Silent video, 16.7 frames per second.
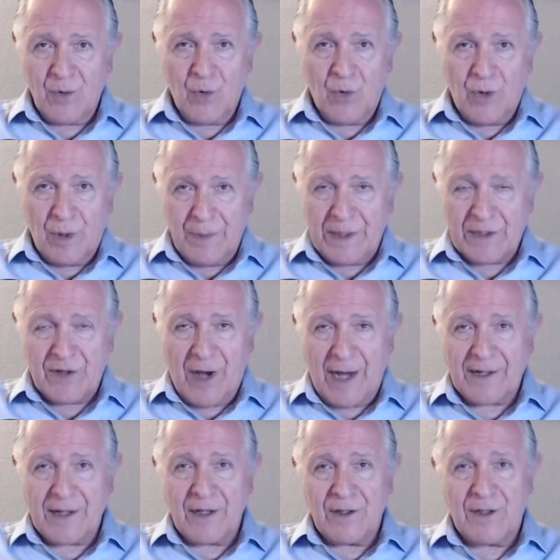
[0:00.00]
We'll be
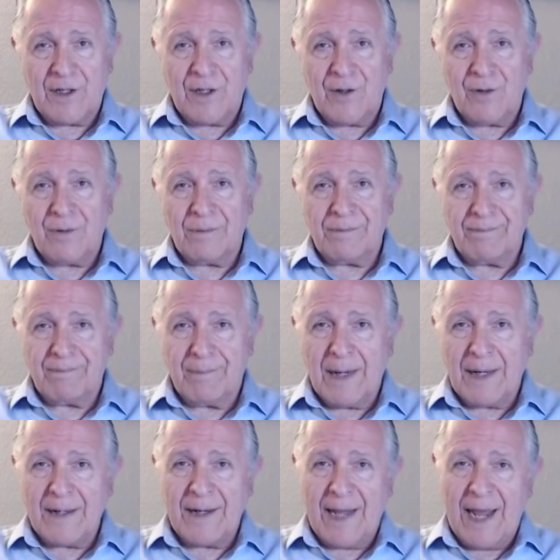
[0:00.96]
talking to you
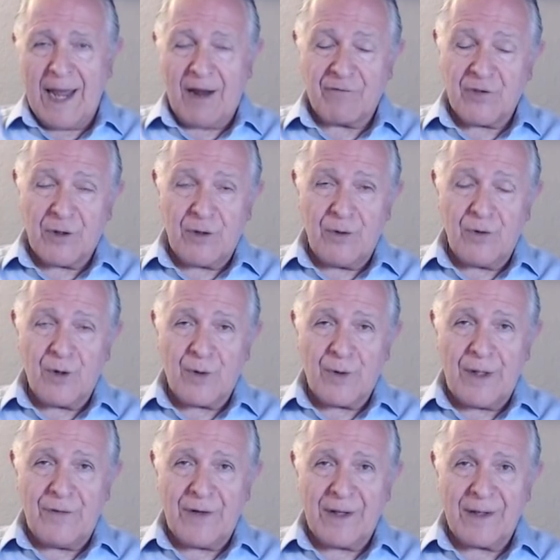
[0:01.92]
Monday afternoon or
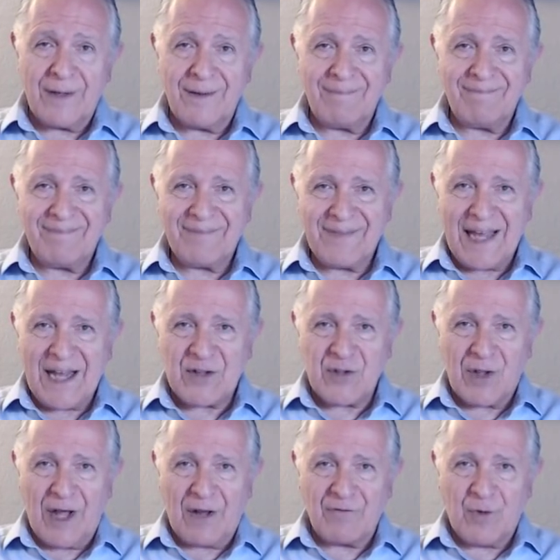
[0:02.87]
evening. Thanks a
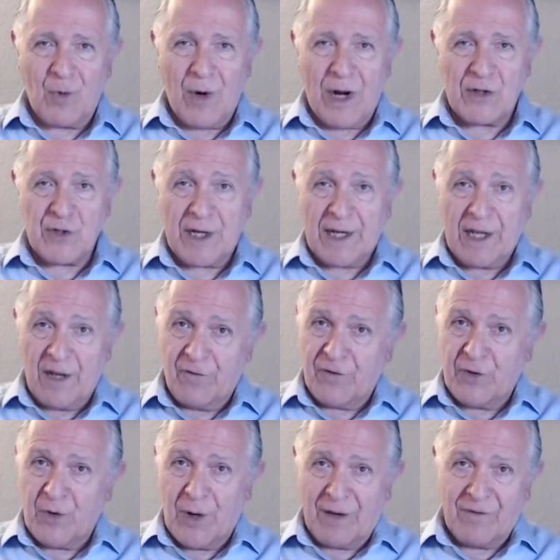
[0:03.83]
lot for watching. If
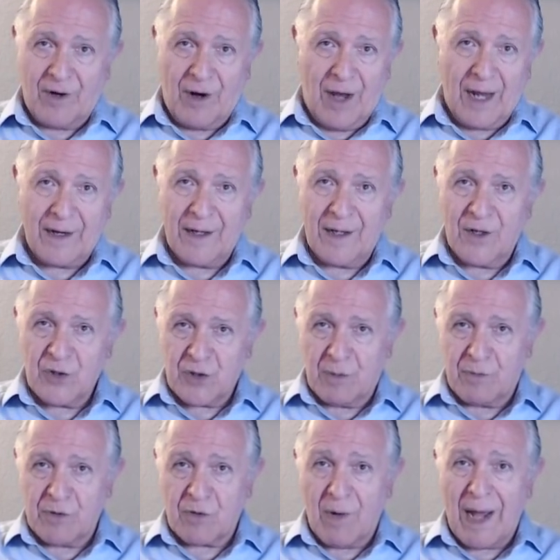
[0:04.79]
you have not
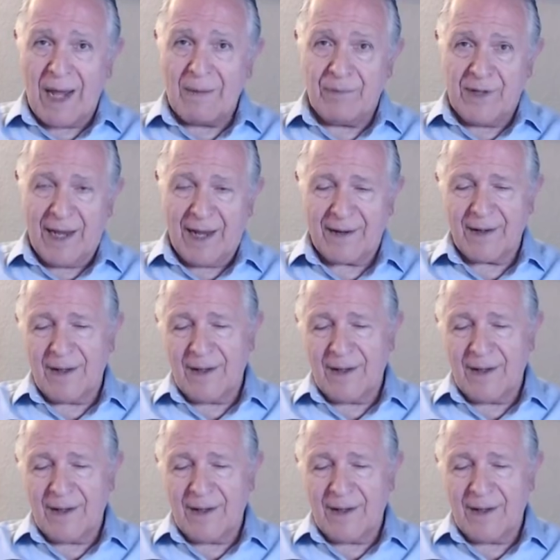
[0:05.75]
subscribed yet,